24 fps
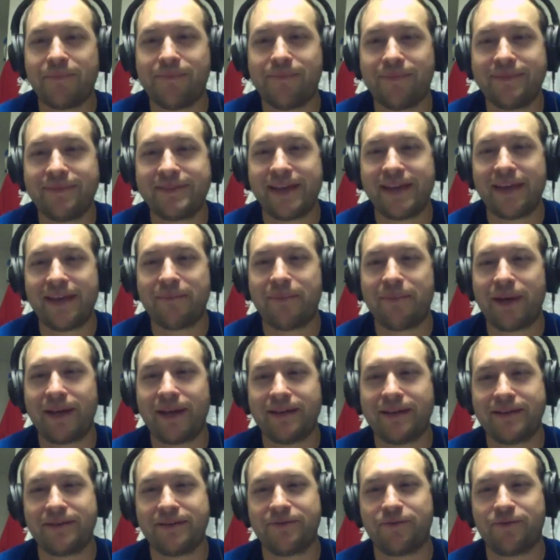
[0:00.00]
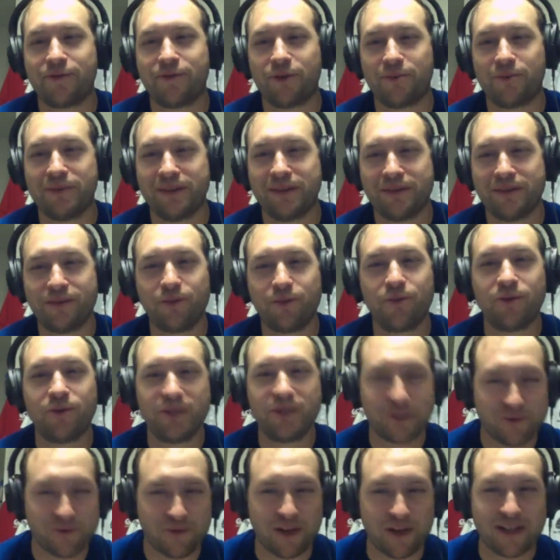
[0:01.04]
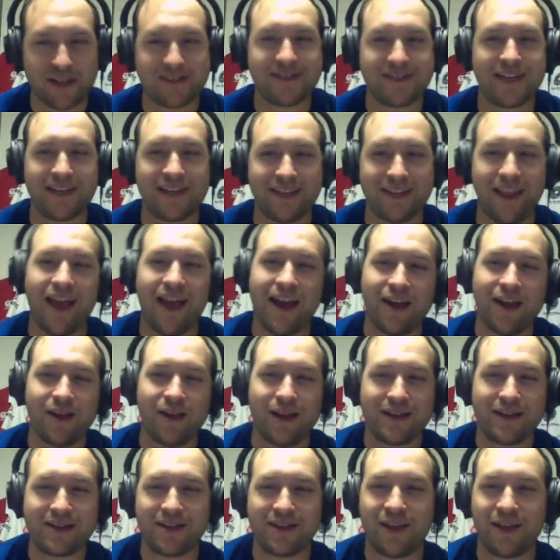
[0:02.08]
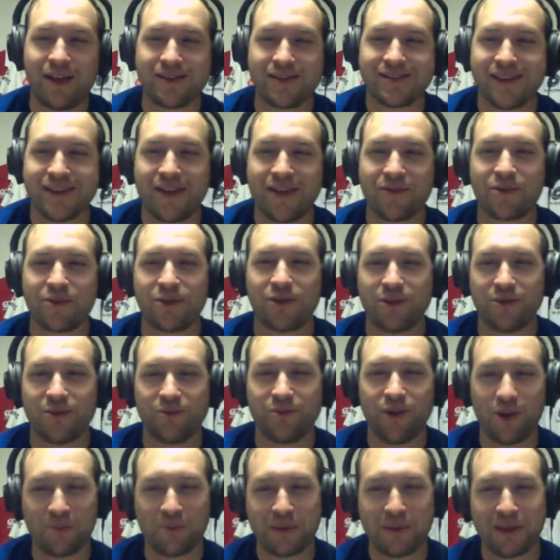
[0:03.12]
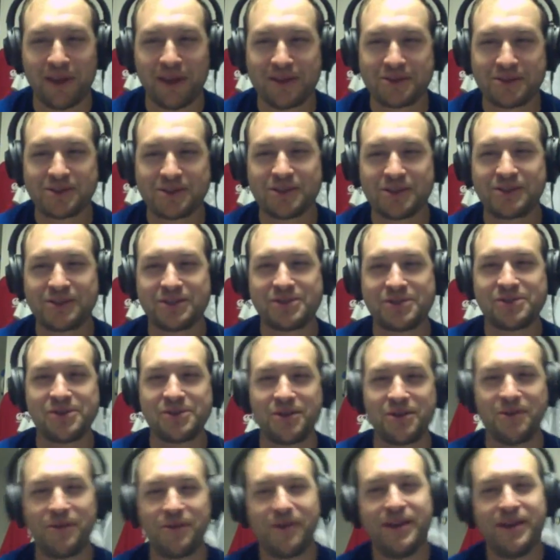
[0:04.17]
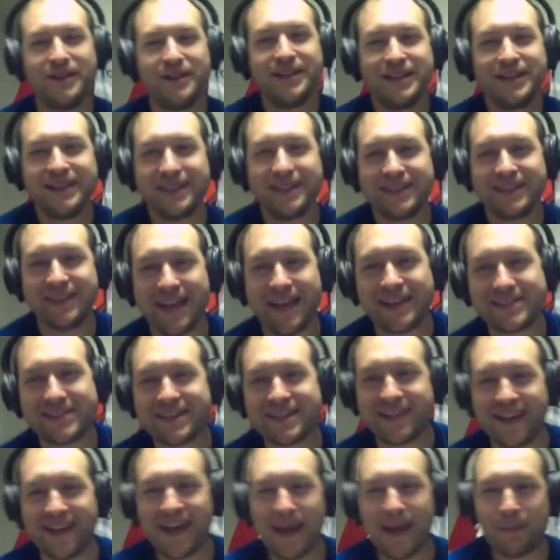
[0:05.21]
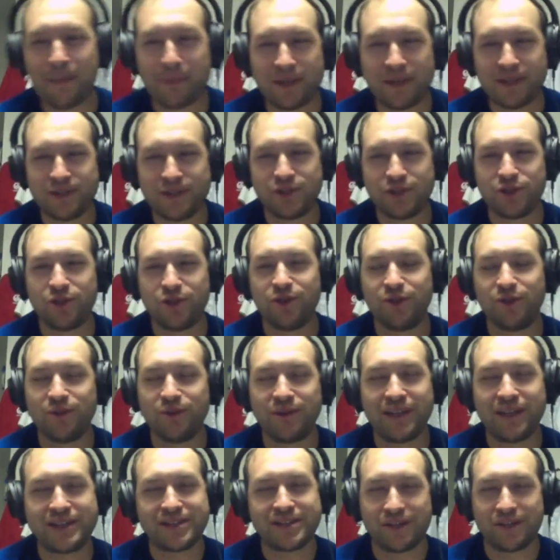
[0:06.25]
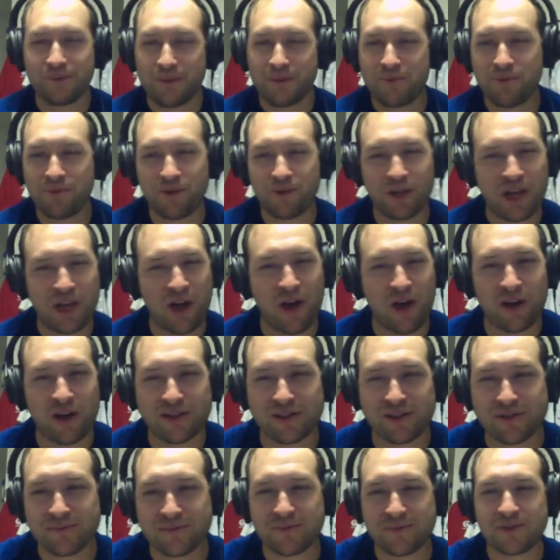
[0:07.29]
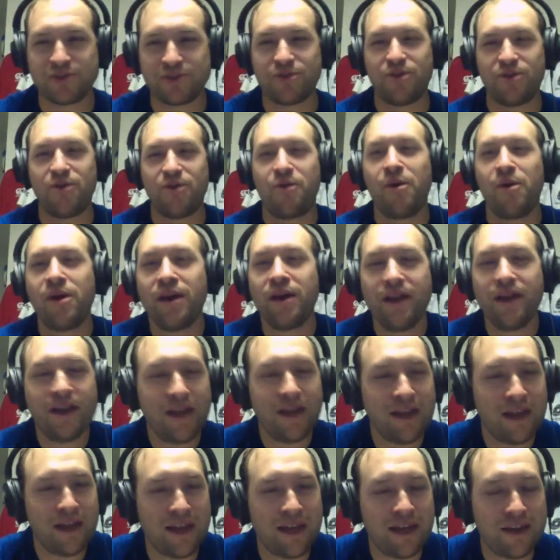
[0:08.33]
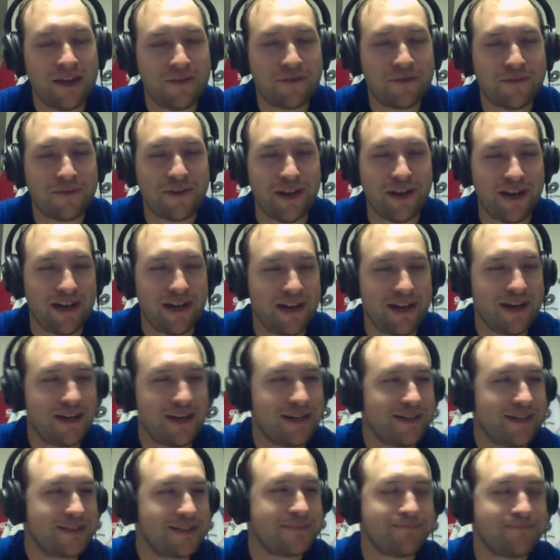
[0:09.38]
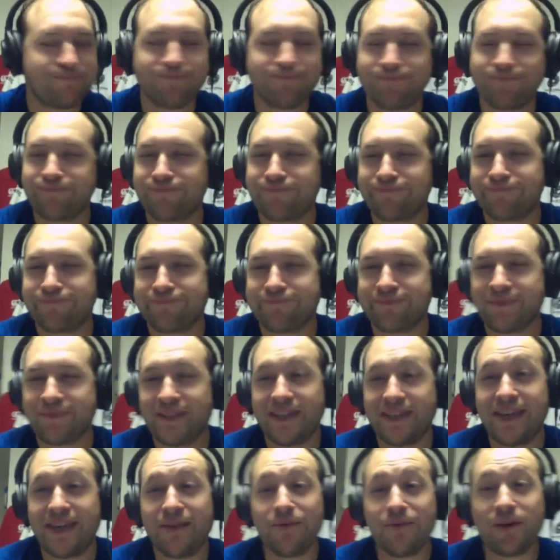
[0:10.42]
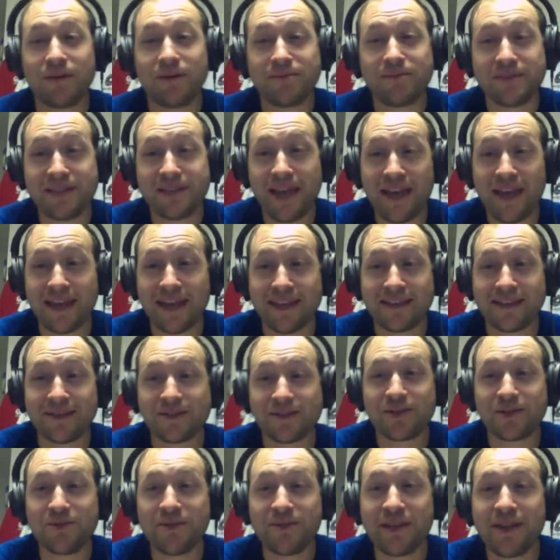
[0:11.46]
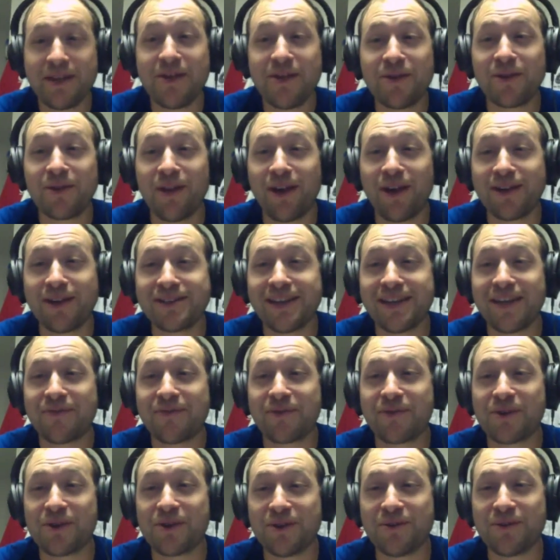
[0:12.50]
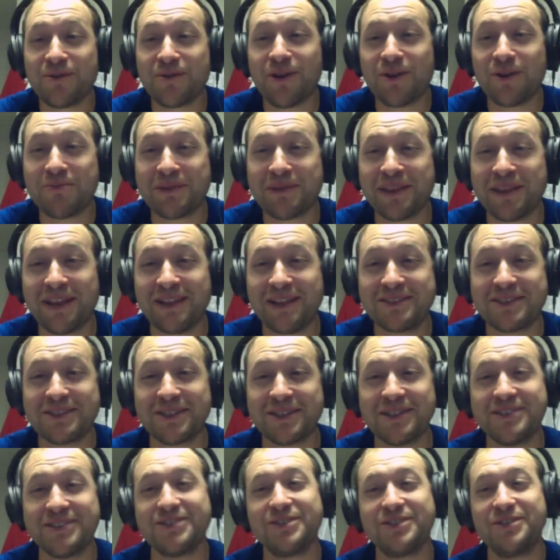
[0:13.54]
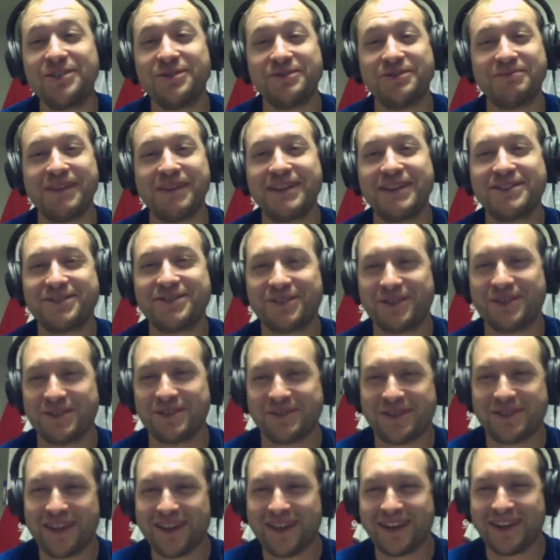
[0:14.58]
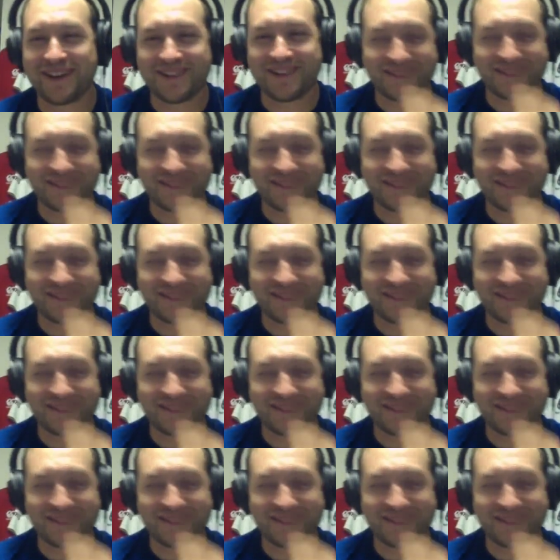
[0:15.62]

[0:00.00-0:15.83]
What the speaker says: Dan Payne confirmed it through his friend Dan Lyle at the Lost Afternoon Rugby Luncheon. So that's going to happen in June. That's going to be pretty awesome. So if you get what I'm saying, there's going to be another Lost Afternoon Rugby Luncheon in June. Make sure you're there.